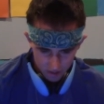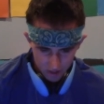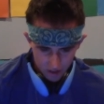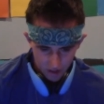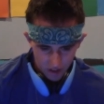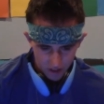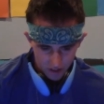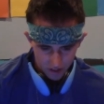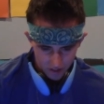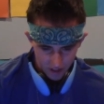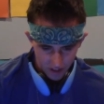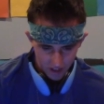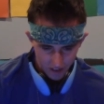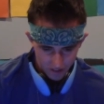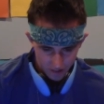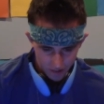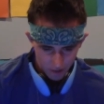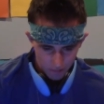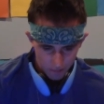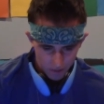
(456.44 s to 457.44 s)
the exact
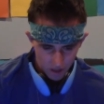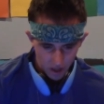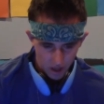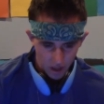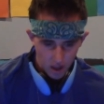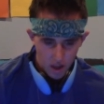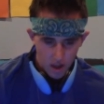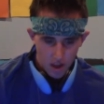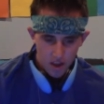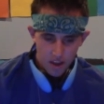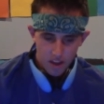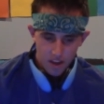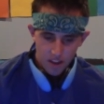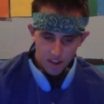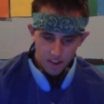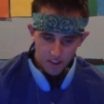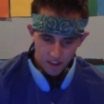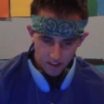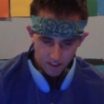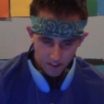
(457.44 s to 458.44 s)
same thing.
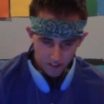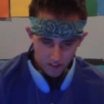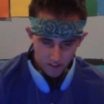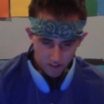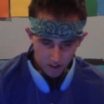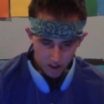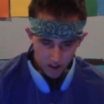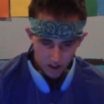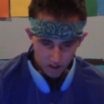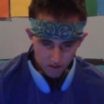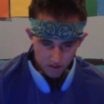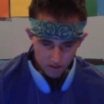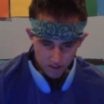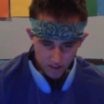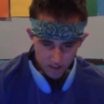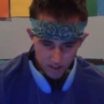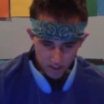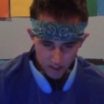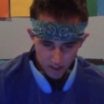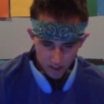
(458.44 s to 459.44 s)
This is your
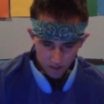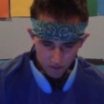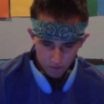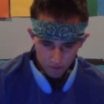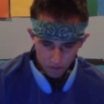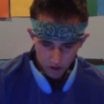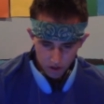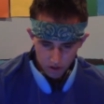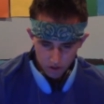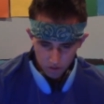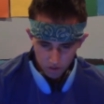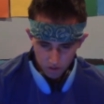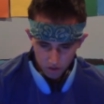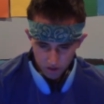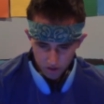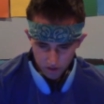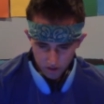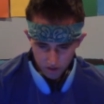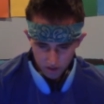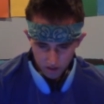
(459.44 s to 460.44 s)
house? He asked, running
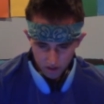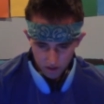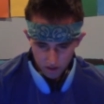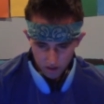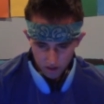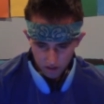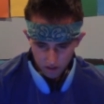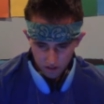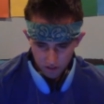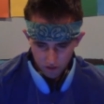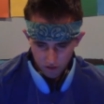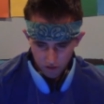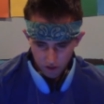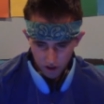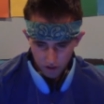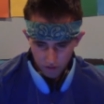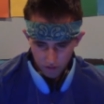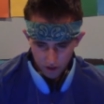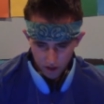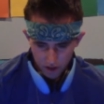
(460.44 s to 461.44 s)
towards into the
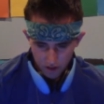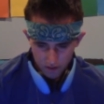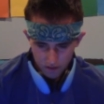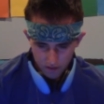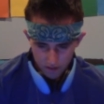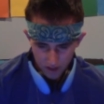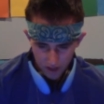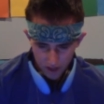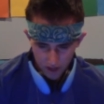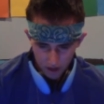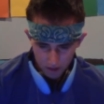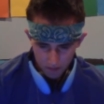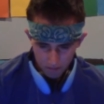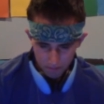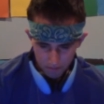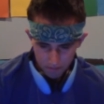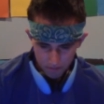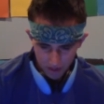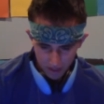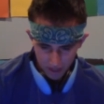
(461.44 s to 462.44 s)
driveway.
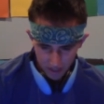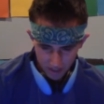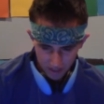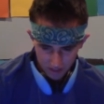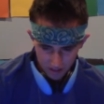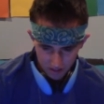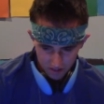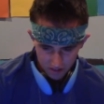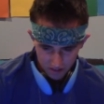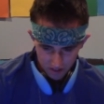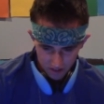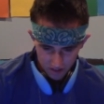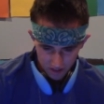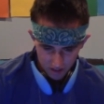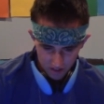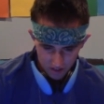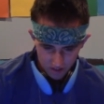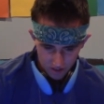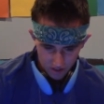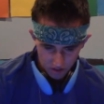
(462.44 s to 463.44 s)
Damn, that is
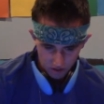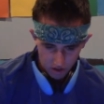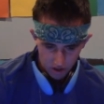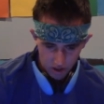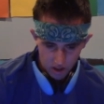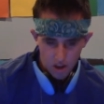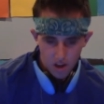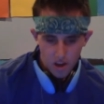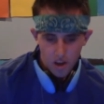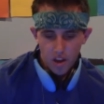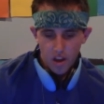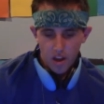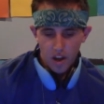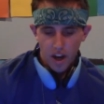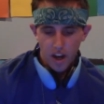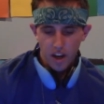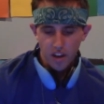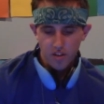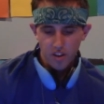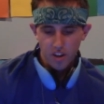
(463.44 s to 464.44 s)
nice, he grinned.
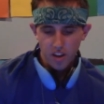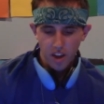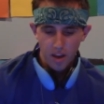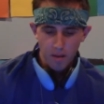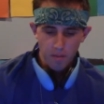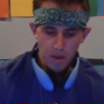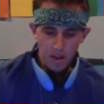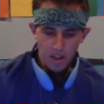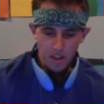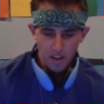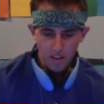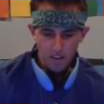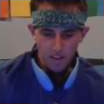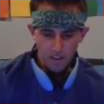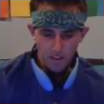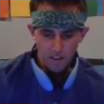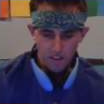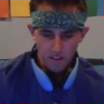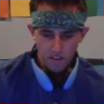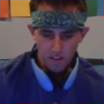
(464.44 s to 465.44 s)
I tried. I mean, it's
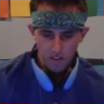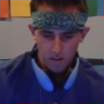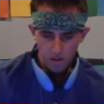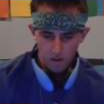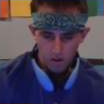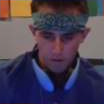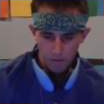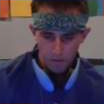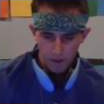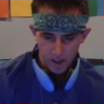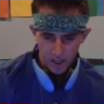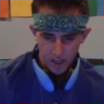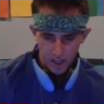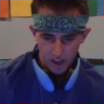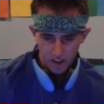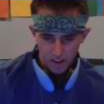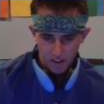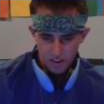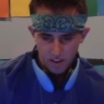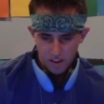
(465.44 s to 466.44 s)
a decent home, I
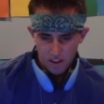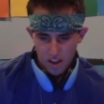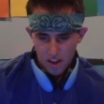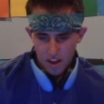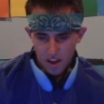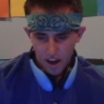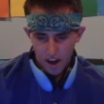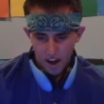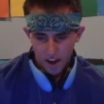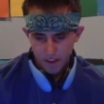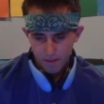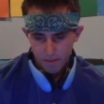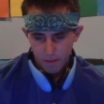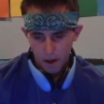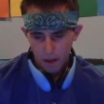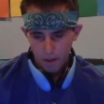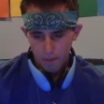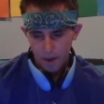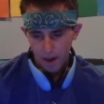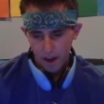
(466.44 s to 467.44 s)
guess. I
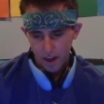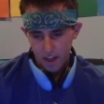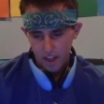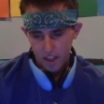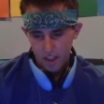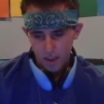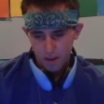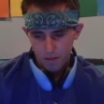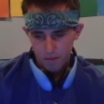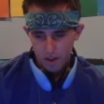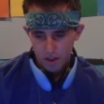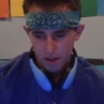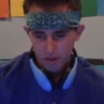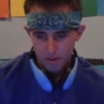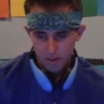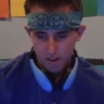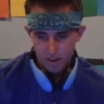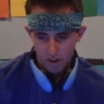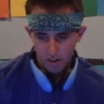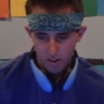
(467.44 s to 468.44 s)
smiled back at him, and he
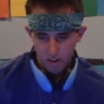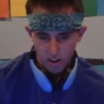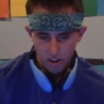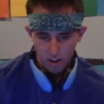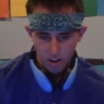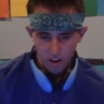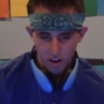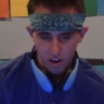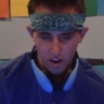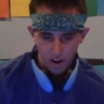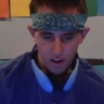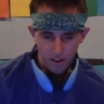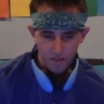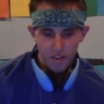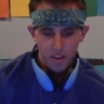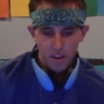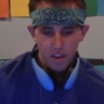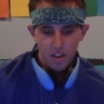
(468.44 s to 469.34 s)
was staring in awe.